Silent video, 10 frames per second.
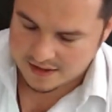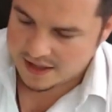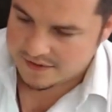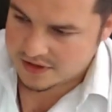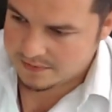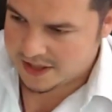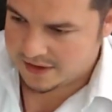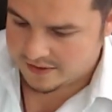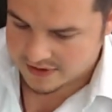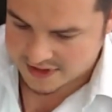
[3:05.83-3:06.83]
I've shown
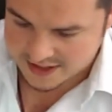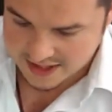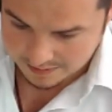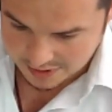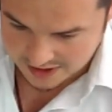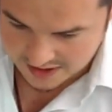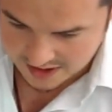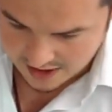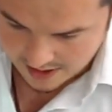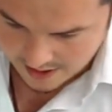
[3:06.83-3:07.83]
many of those examples.
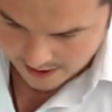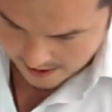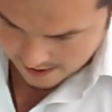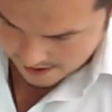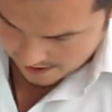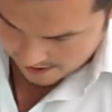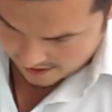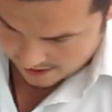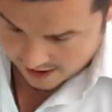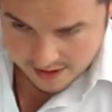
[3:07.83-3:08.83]

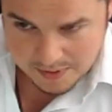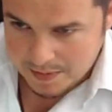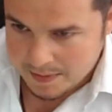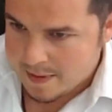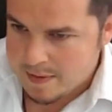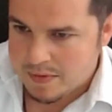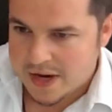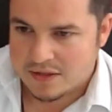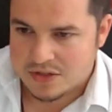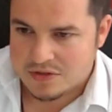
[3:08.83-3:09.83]
Other people may be
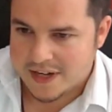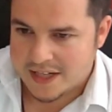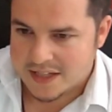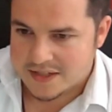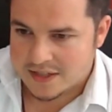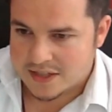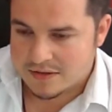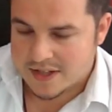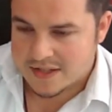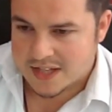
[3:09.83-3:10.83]
breakout traders, and
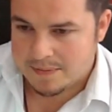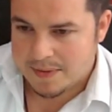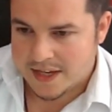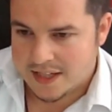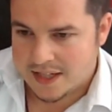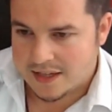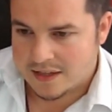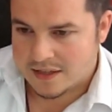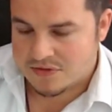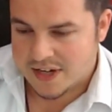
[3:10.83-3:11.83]
they skip any
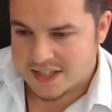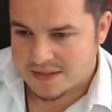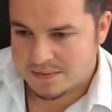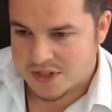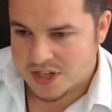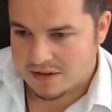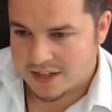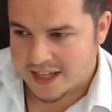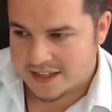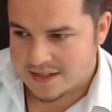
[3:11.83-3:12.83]
trades which are
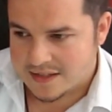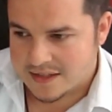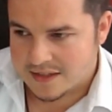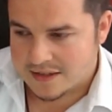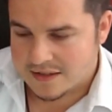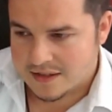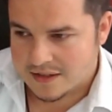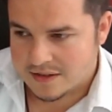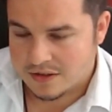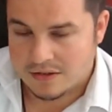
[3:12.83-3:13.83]
against
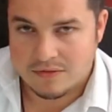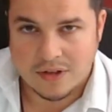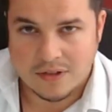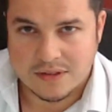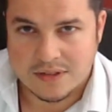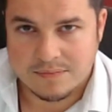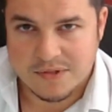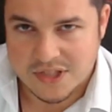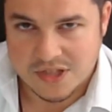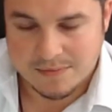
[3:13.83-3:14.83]
the wrong
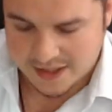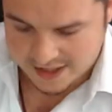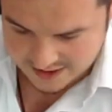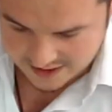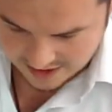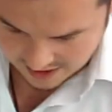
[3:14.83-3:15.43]
position by nest.